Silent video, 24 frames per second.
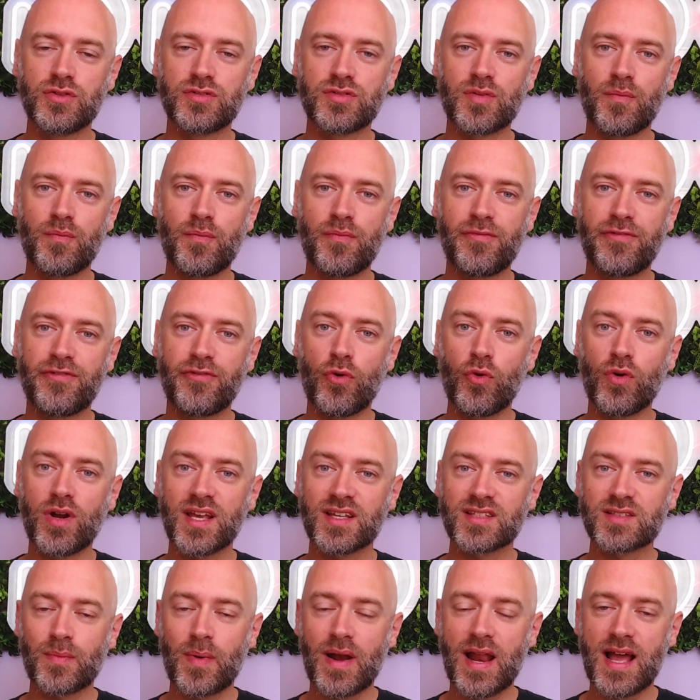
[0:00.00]
do some
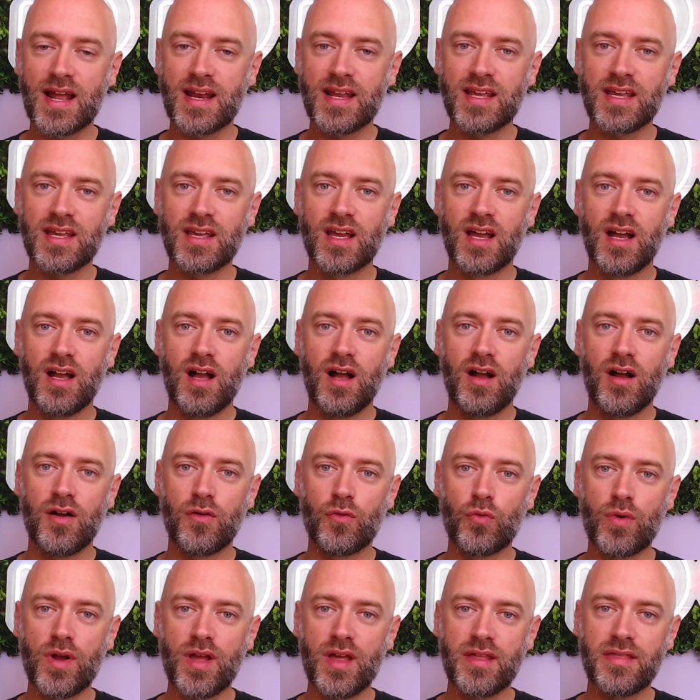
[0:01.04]
forecast planning
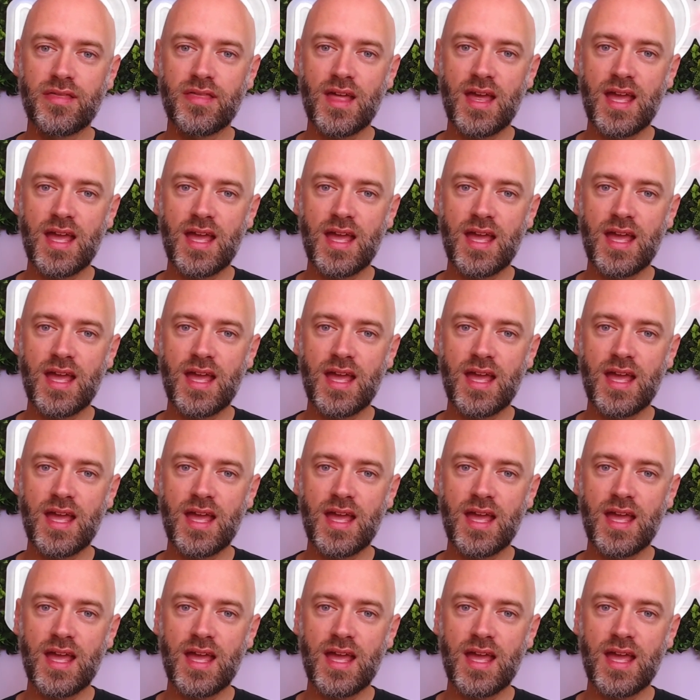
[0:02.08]
with